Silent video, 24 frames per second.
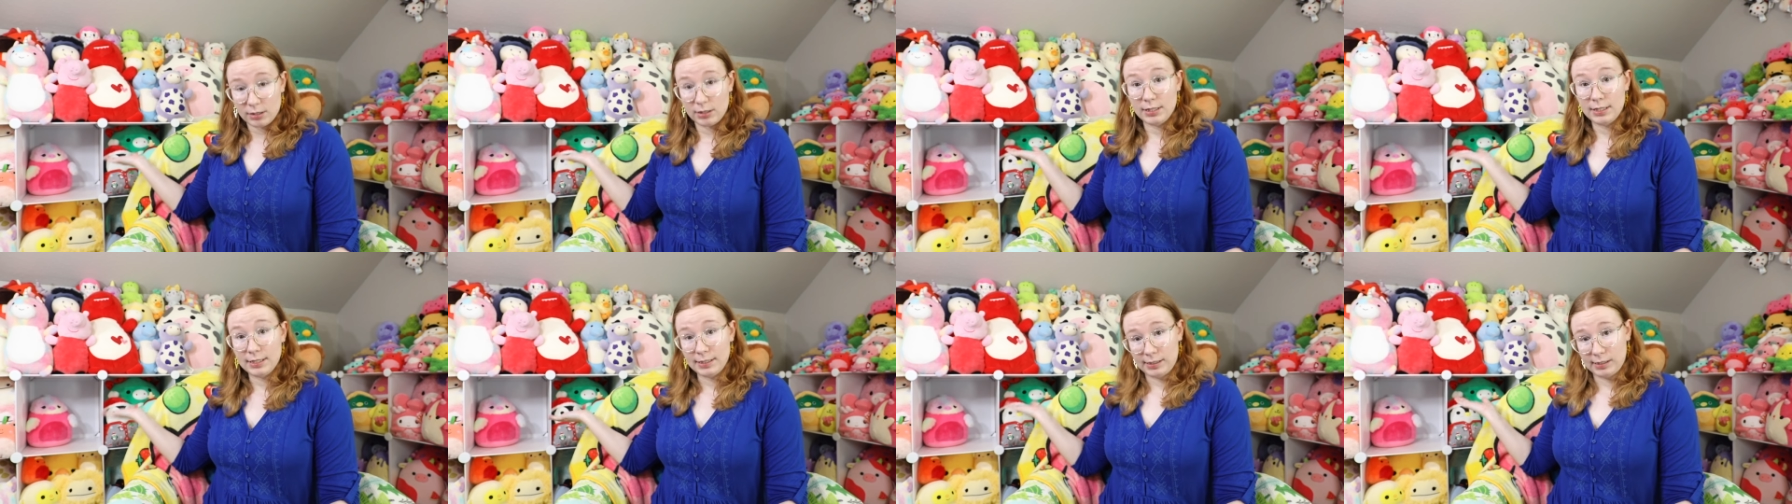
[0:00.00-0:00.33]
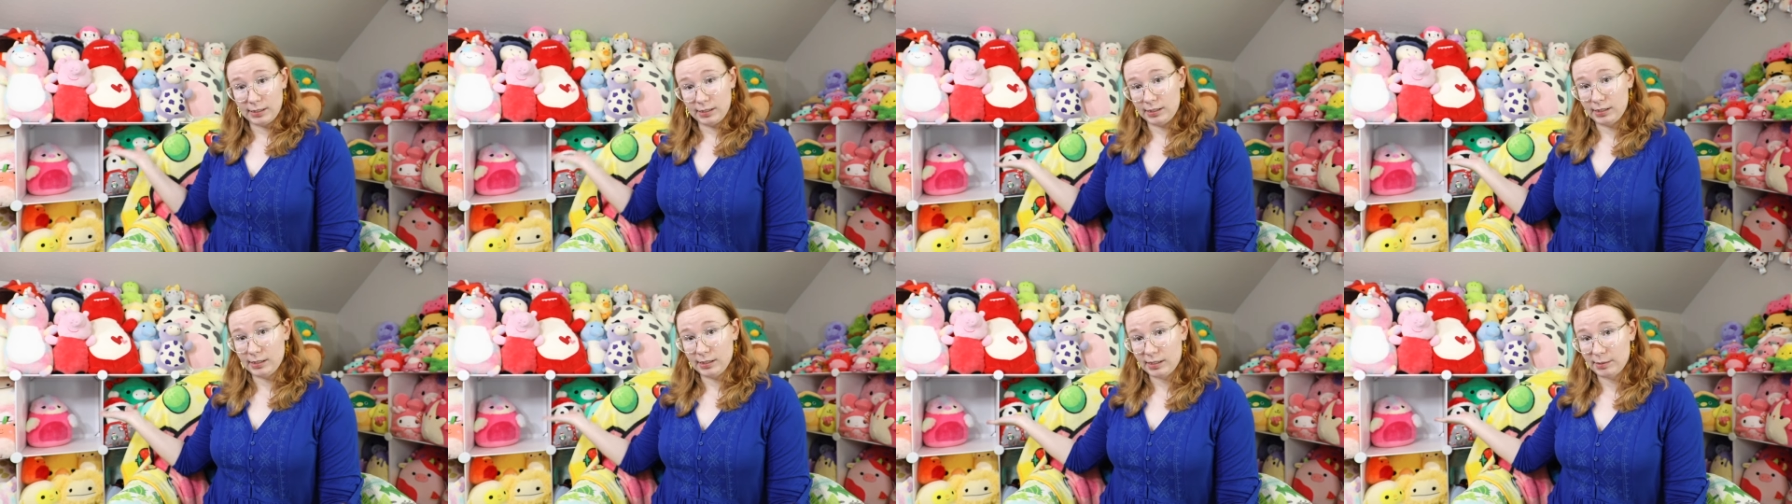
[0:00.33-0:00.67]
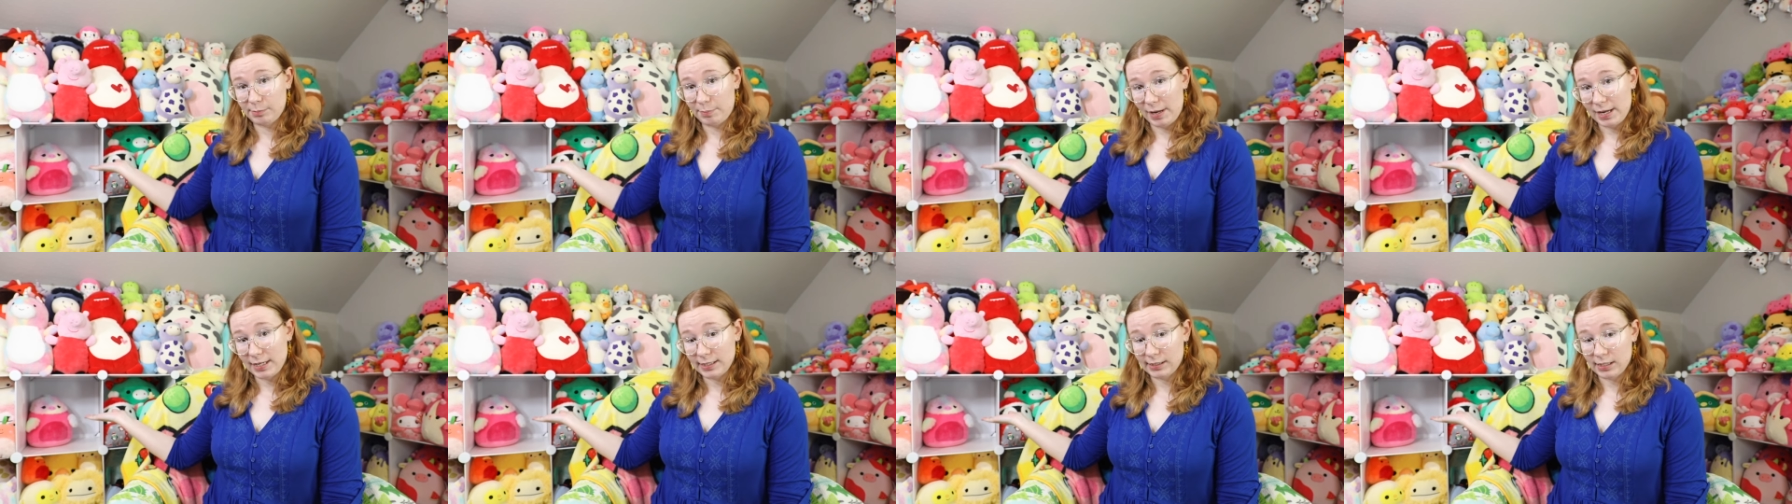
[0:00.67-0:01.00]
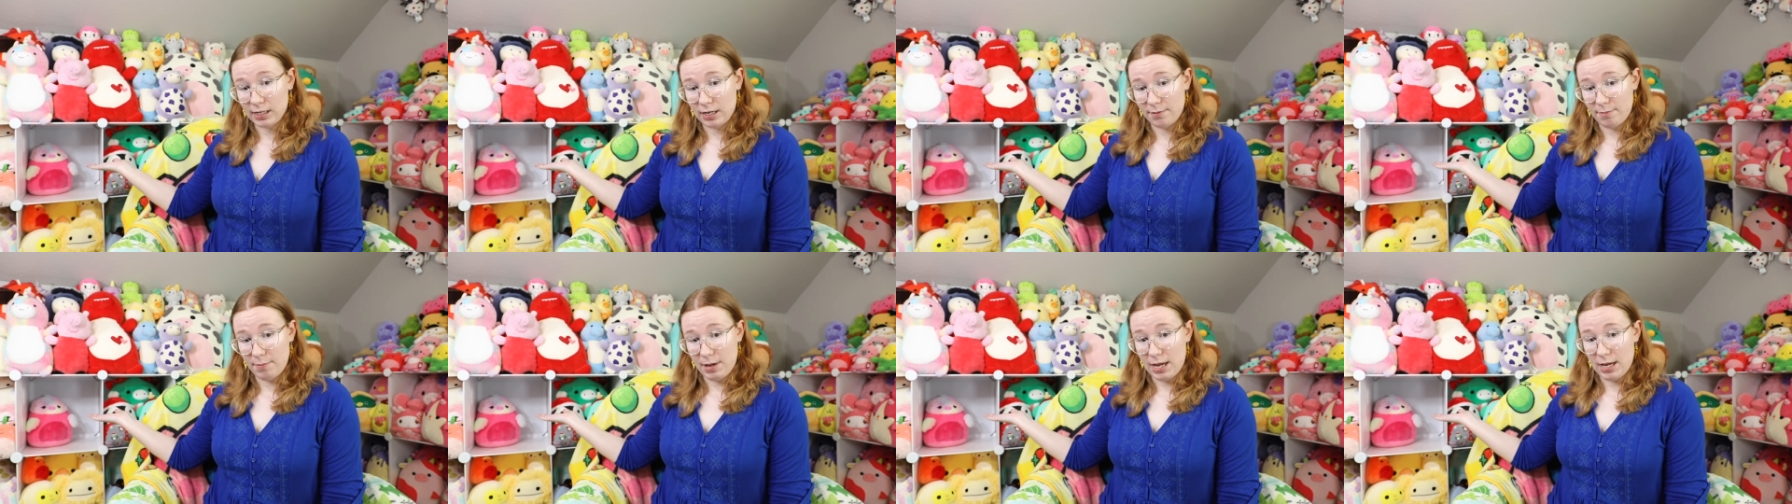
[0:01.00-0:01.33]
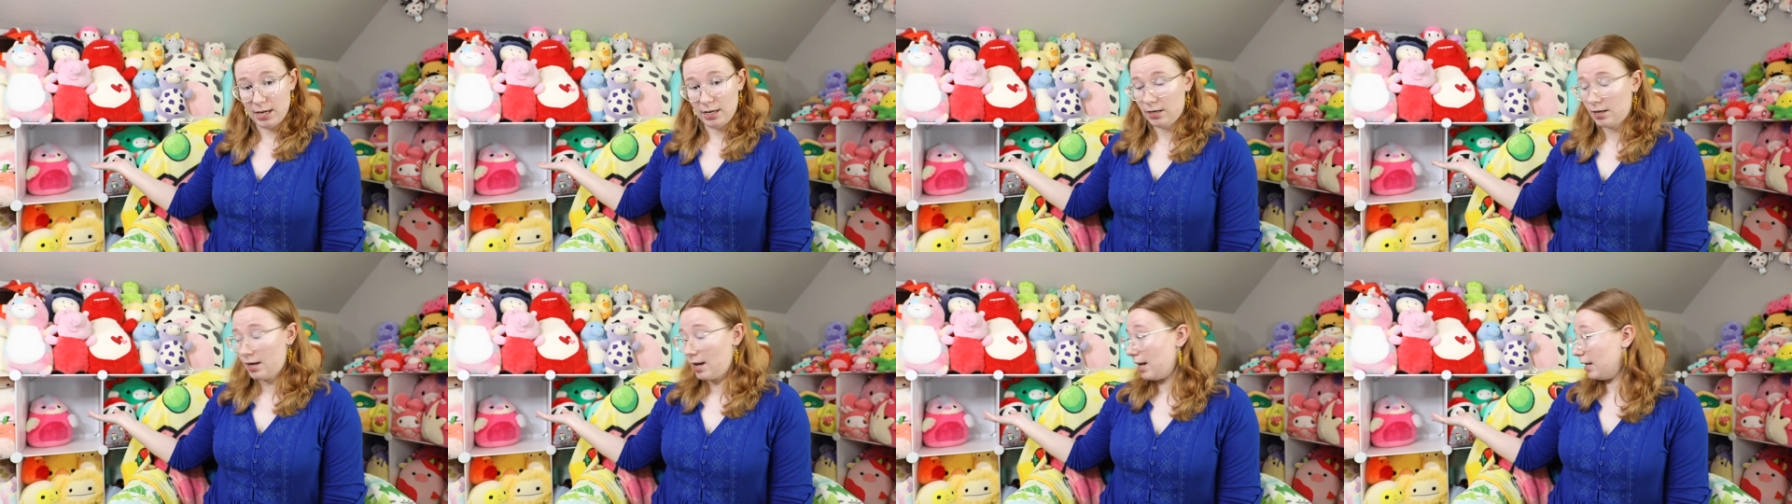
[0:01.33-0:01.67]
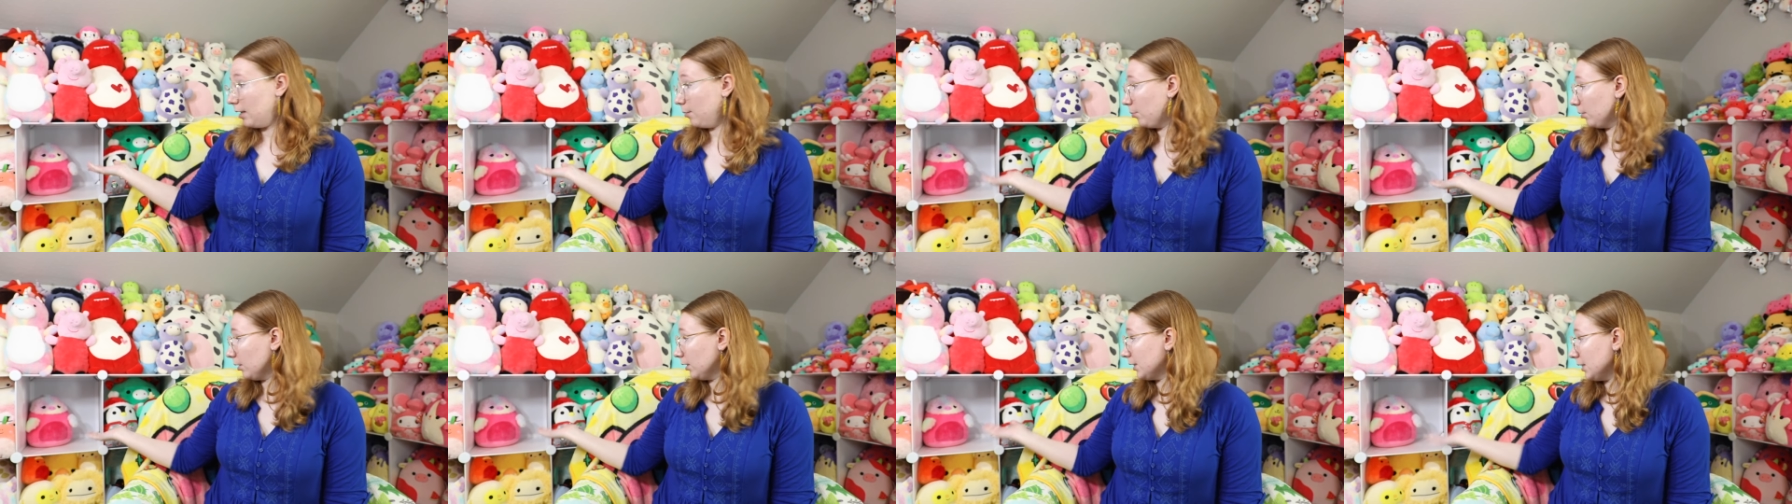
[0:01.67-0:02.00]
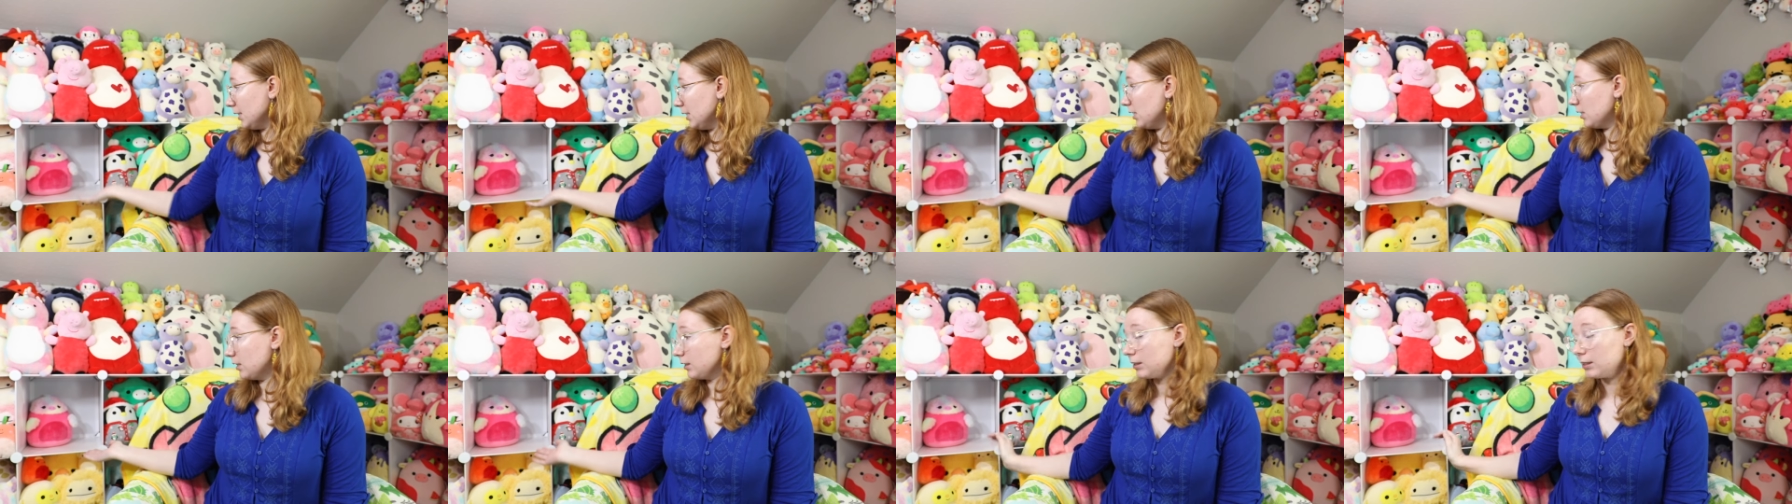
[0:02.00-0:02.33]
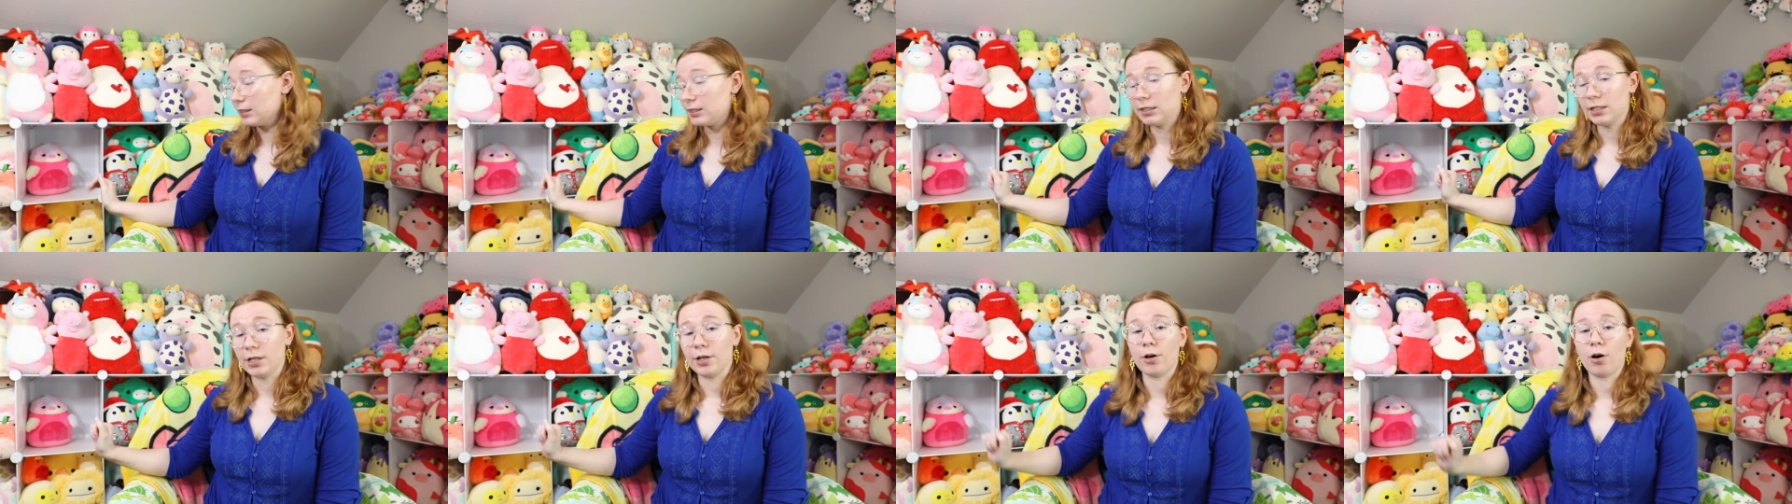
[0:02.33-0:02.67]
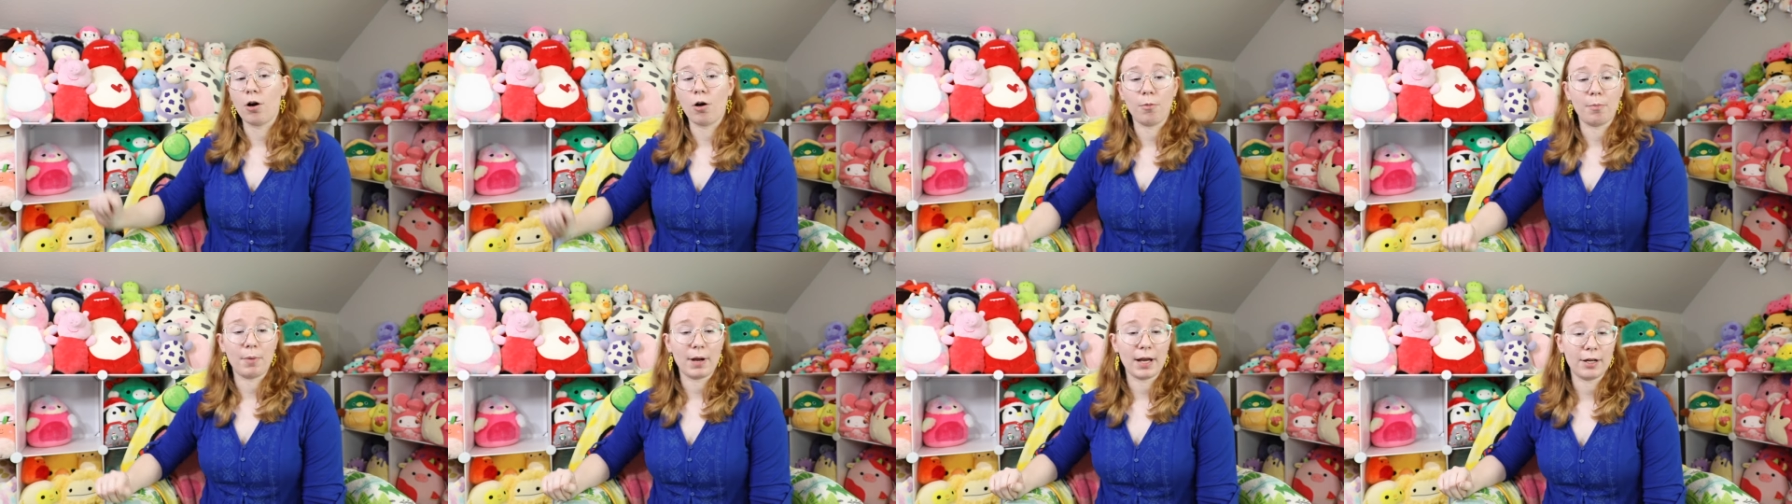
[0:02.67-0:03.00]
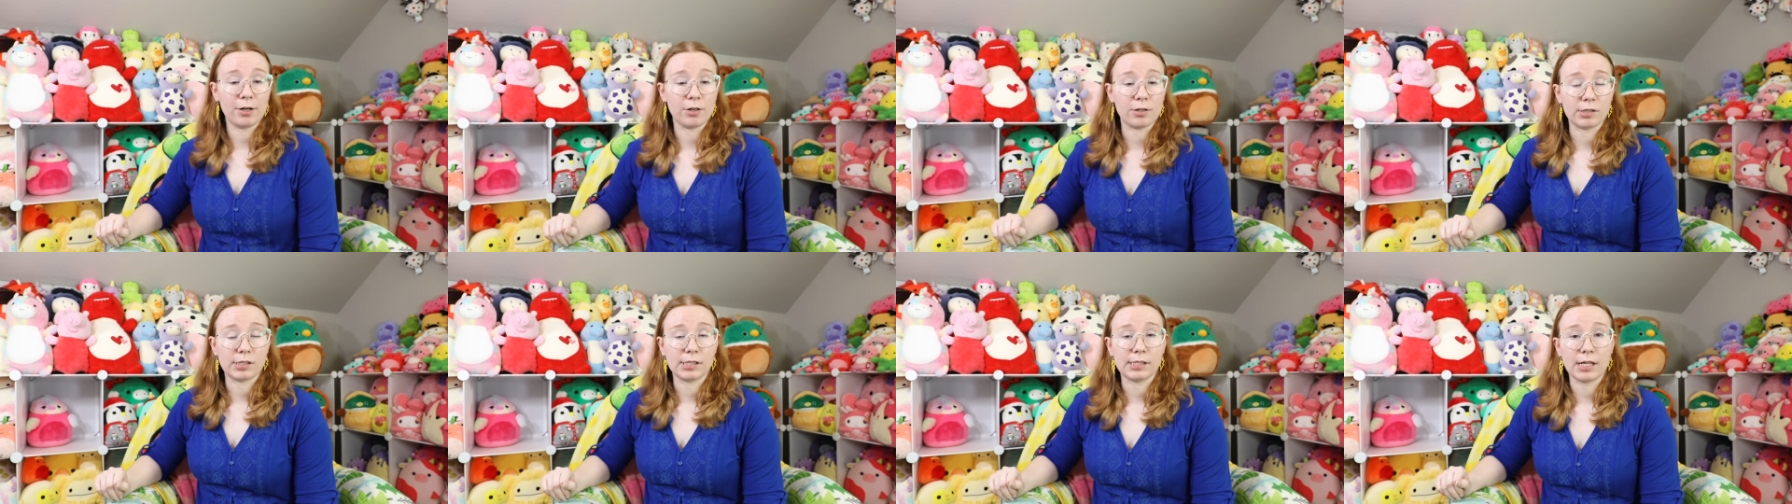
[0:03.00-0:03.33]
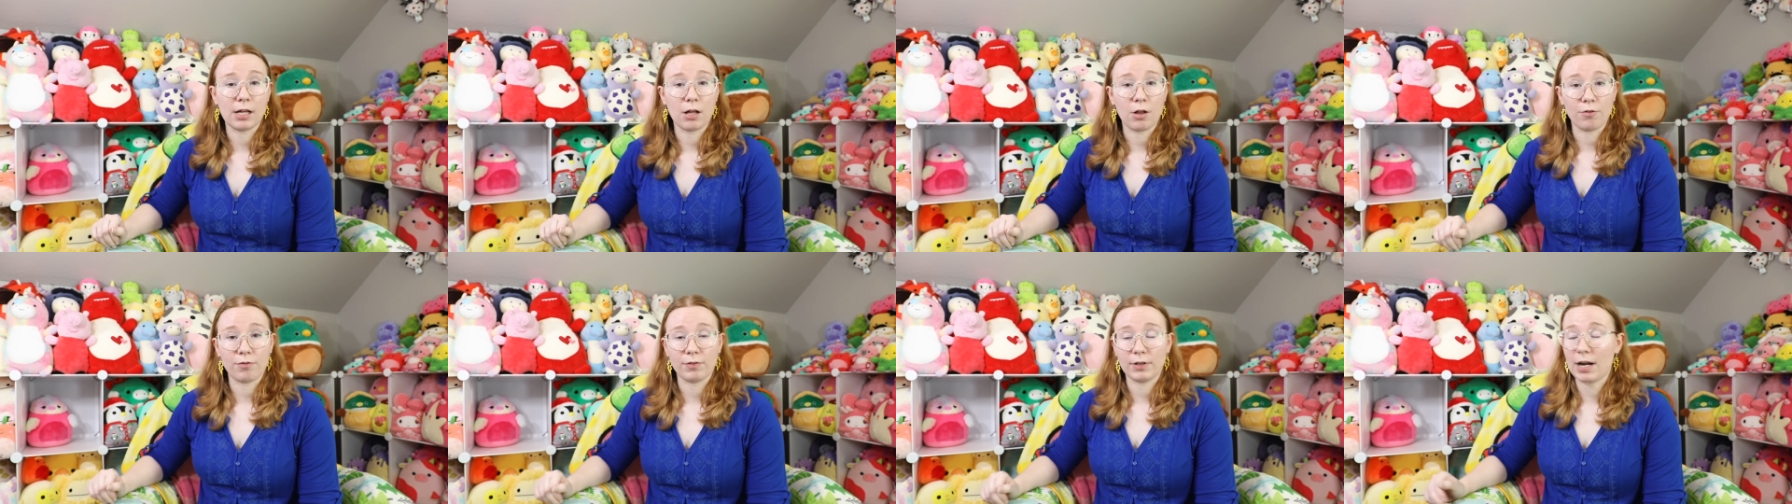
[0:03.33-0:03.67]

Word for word: This is the space I made. Abilene is in there all by herself.